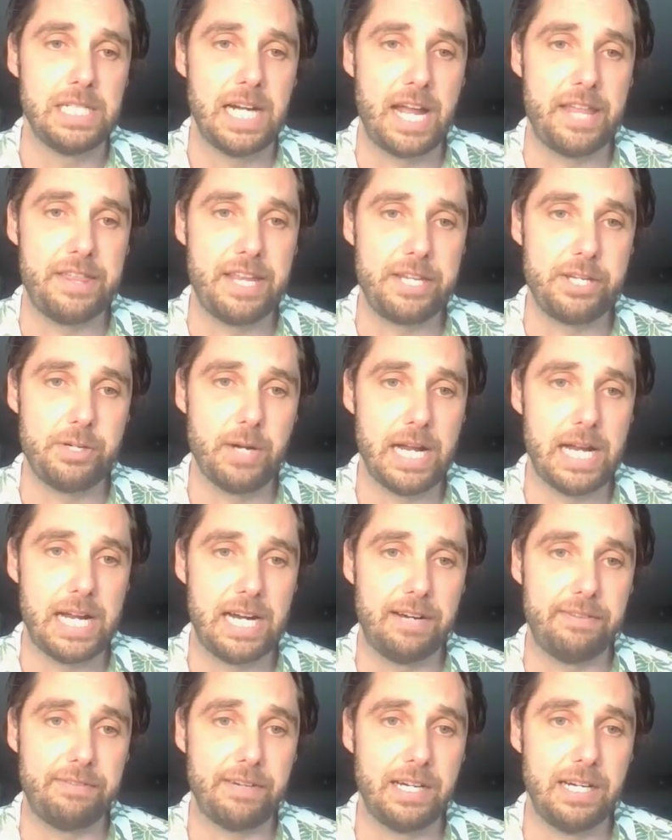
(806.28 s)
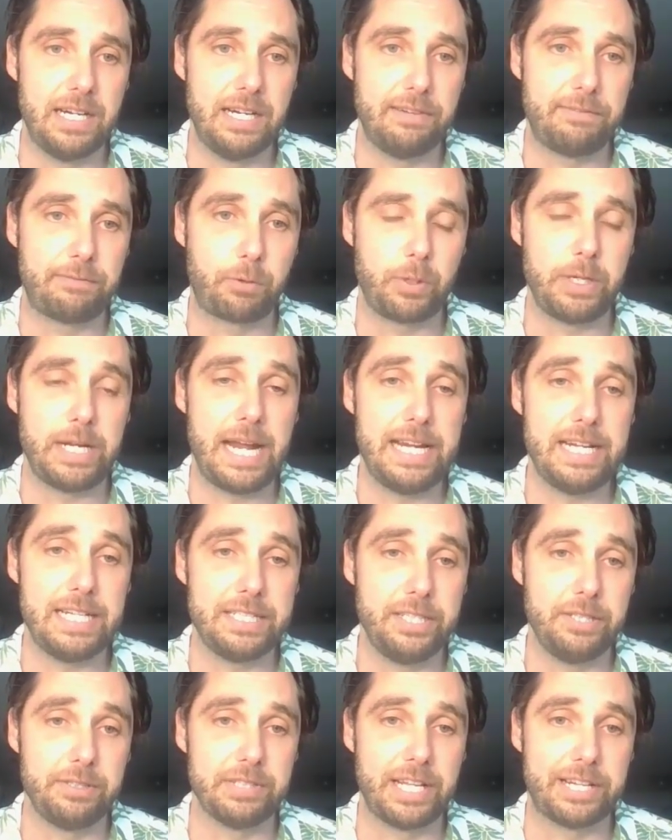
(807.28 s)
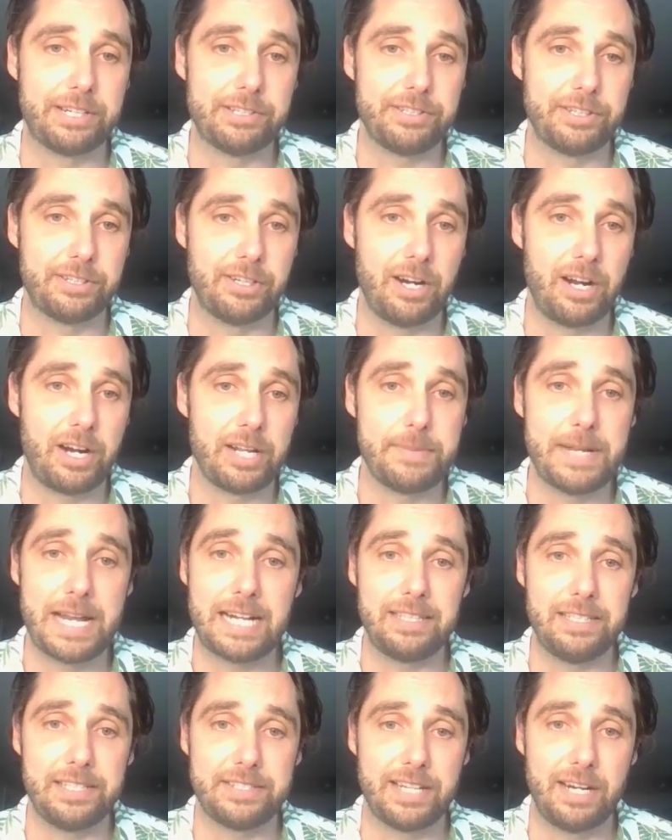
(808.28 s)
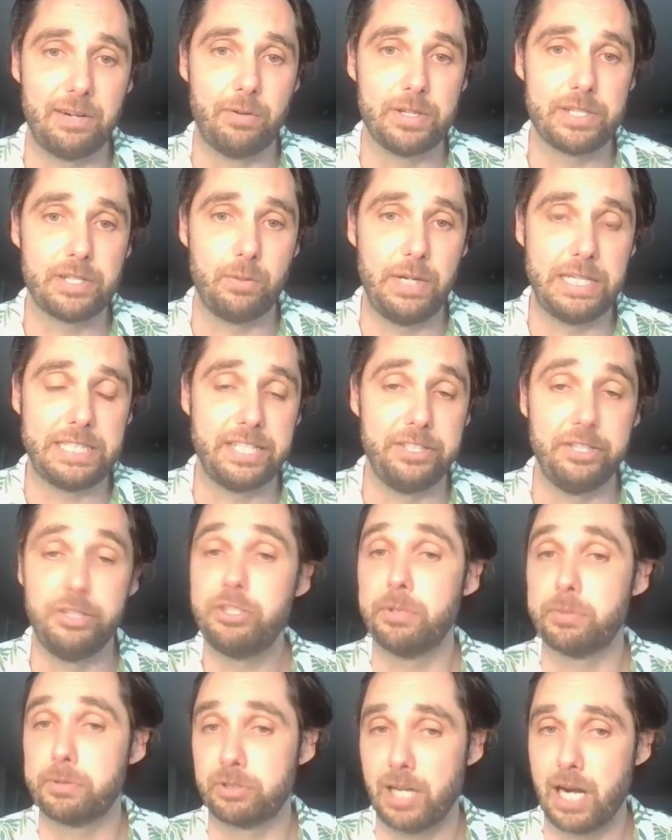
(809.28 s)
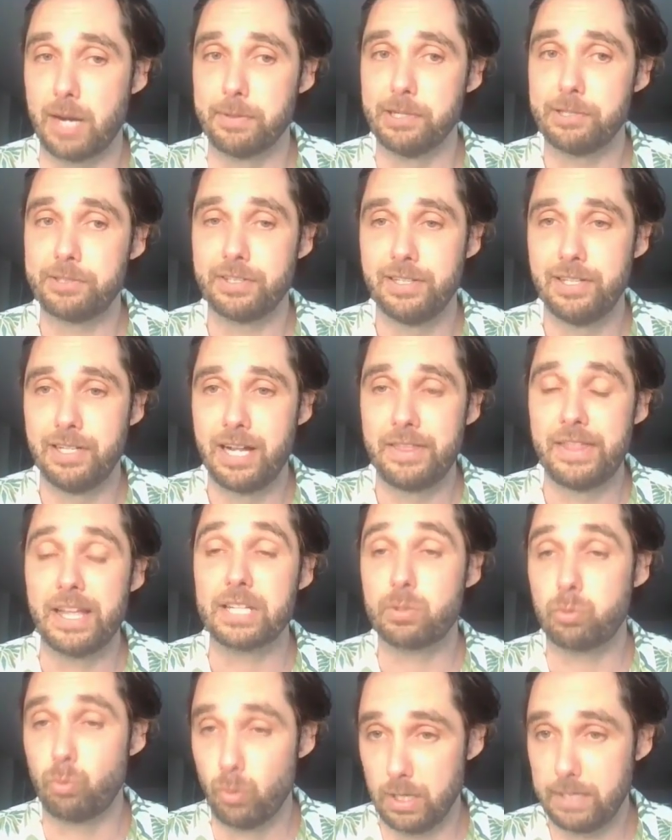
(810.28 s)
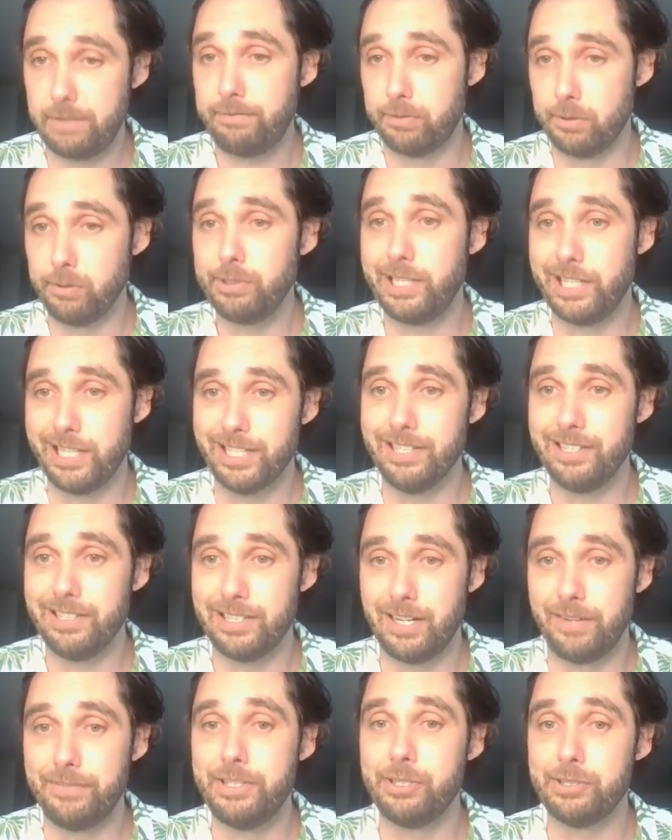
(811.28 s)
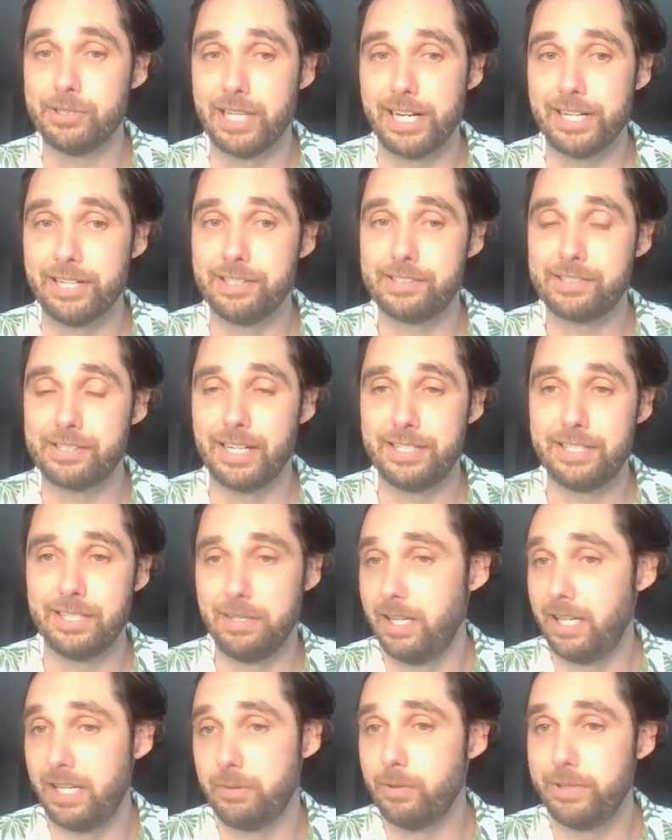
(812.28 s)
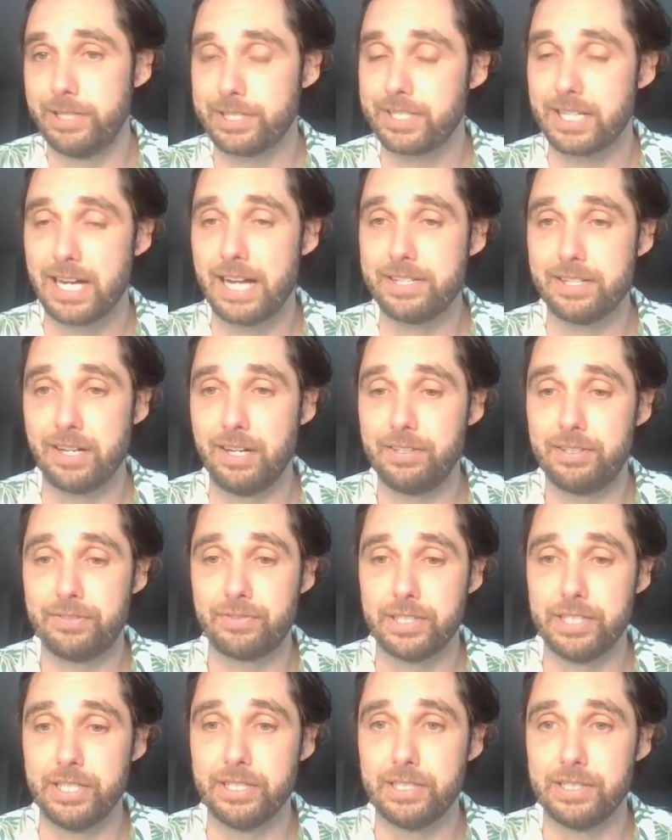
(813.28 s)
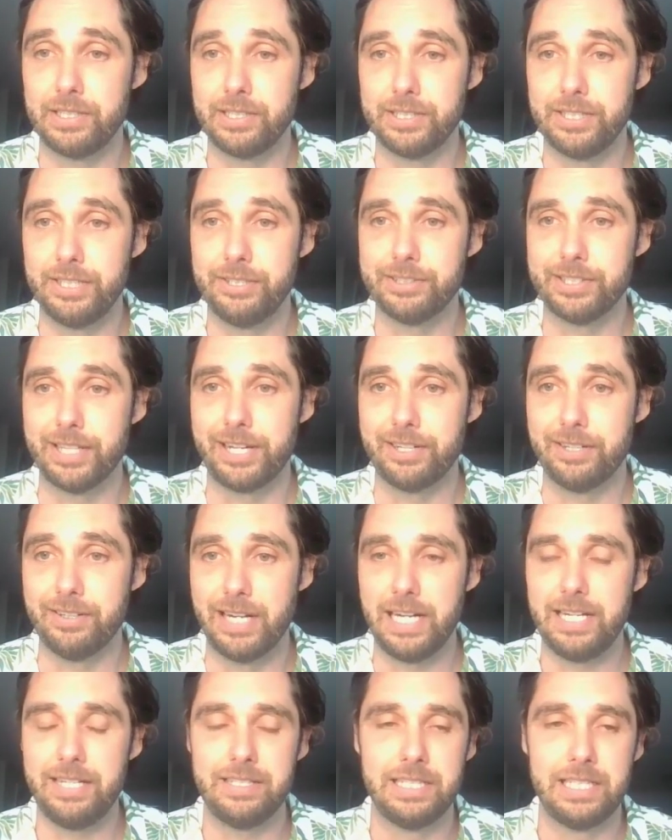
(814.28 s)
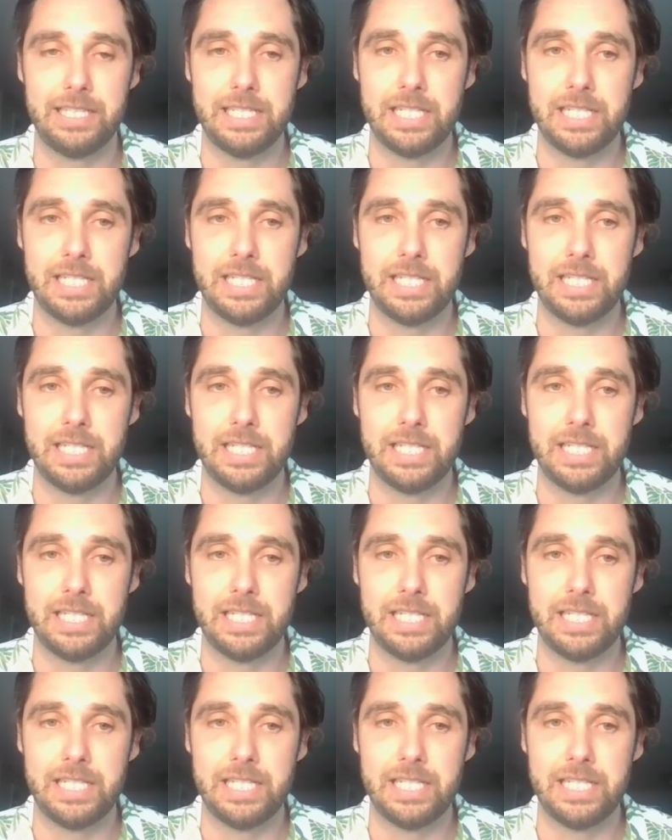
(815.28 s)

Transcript: And then you have 48 newsletters that are automatically sent once a week to new subscribers. That's 1 full year of newsletters sent to anyone that signs on for your newsletter, right?